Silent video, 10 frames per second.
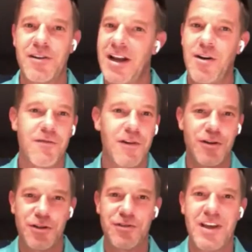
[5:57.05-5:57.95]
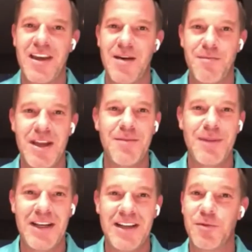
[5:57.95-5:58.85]
And I know I've heard you say that many,
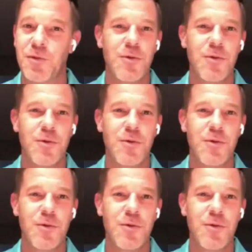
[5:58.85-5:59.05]
many times.